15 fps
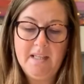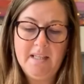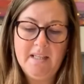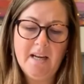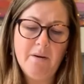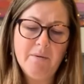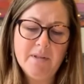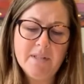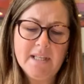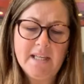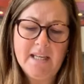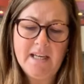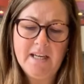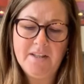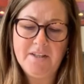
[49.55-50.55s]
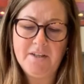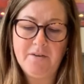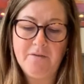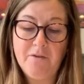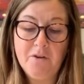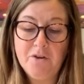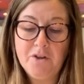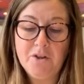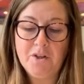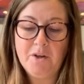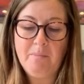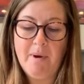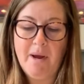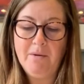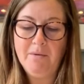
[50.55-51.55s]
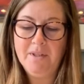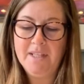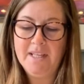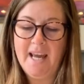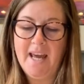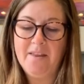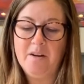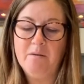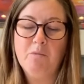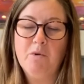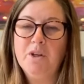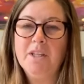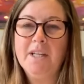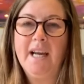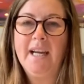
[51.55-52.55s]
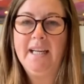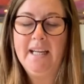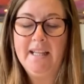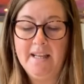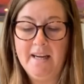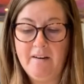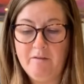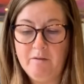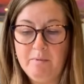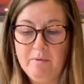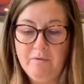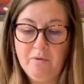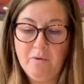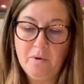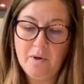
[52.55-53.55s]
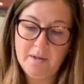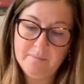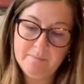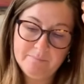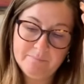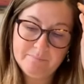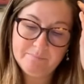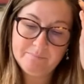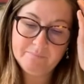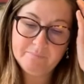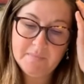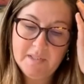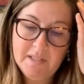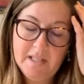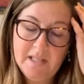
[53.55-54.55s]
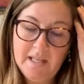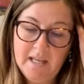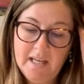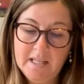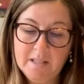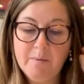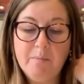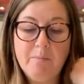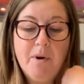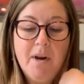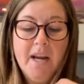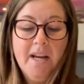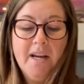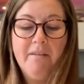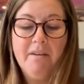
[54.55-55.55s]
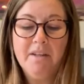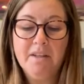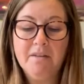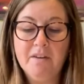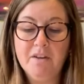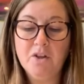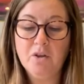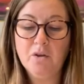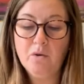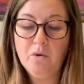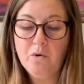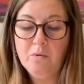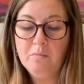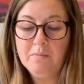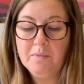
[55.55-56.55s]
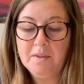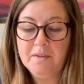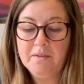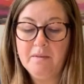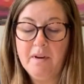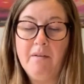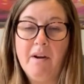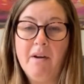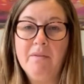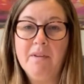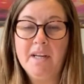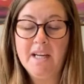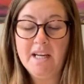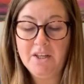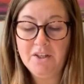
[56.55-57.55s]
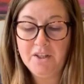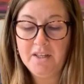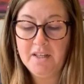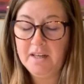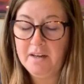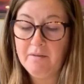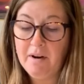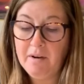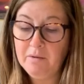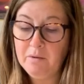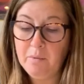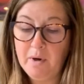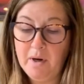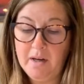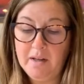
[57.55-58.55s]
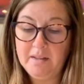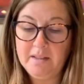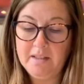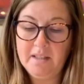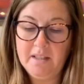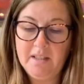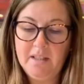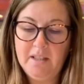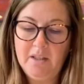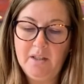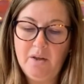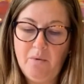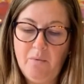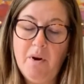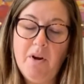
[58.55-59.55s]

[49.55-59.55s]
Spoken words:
Now it is clear that our futures are bound together more tightly than ever before. As we pray in our individual homes, around the nation and around the world, we're